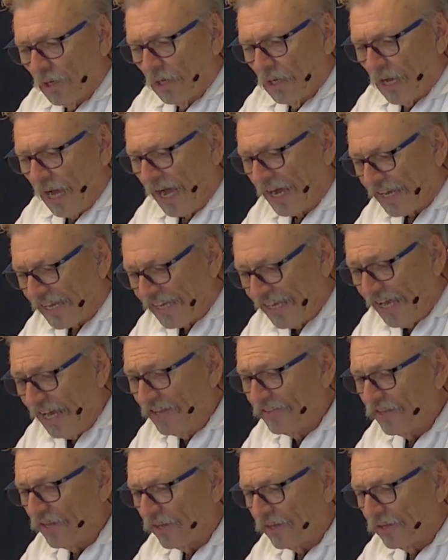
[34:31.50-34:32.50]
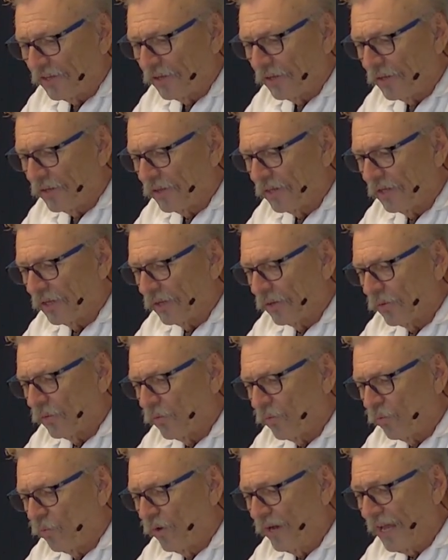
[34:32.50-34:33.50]
again, the,
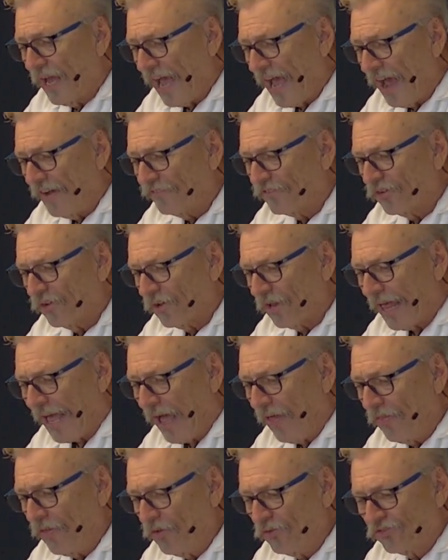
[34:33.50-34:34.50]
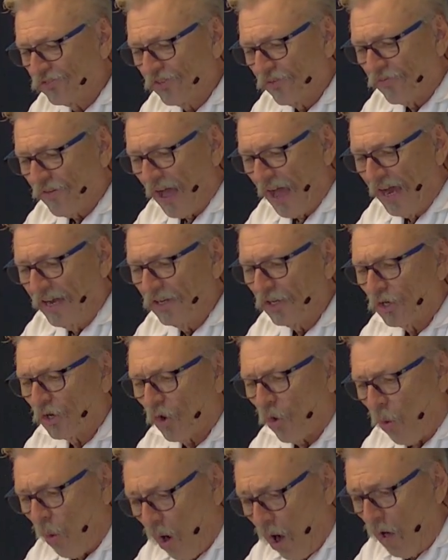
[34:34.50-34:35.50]
we have to allow those divine
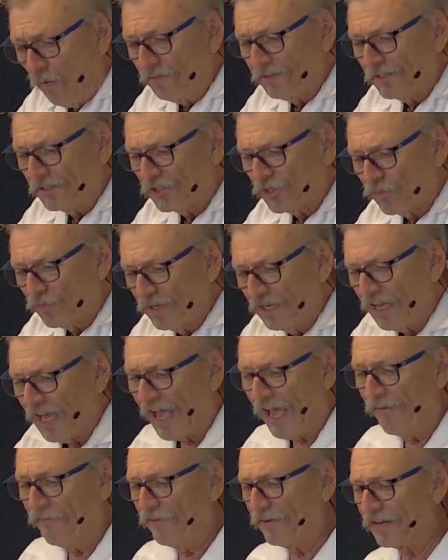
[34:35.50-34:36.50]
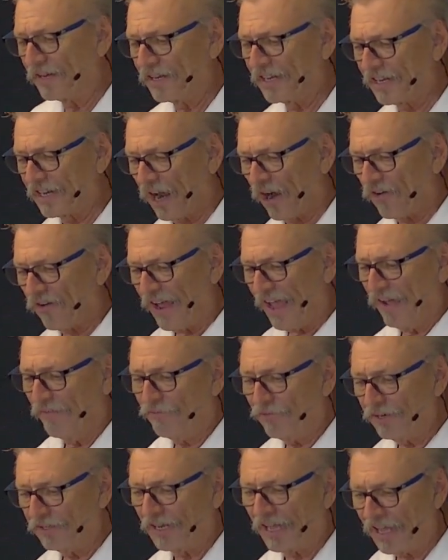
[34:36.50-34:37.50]
qualities to be evident in our
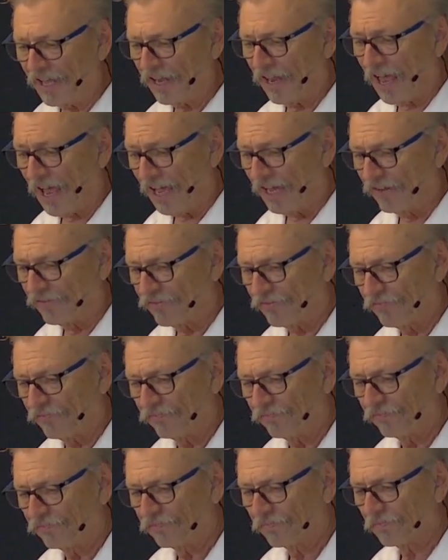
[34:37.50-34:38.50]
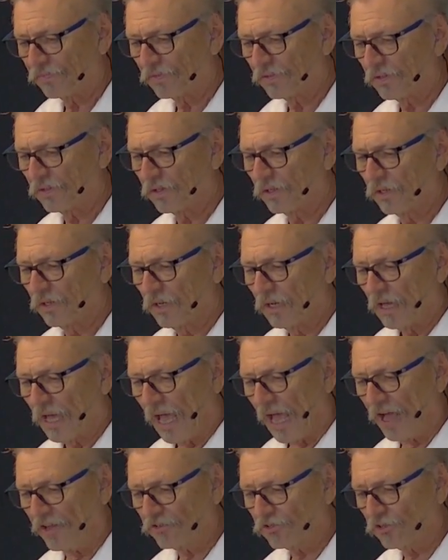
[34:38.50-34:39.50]
everyday life.
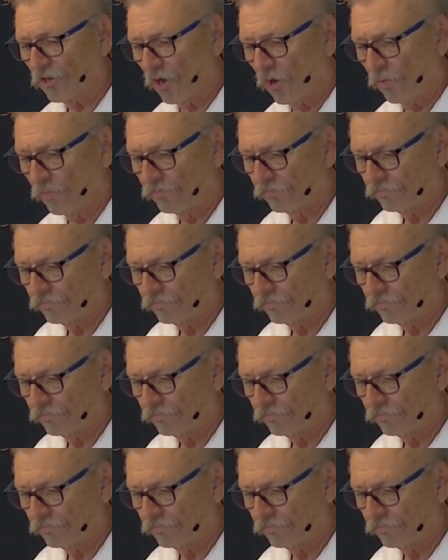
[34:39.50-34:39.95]
And so,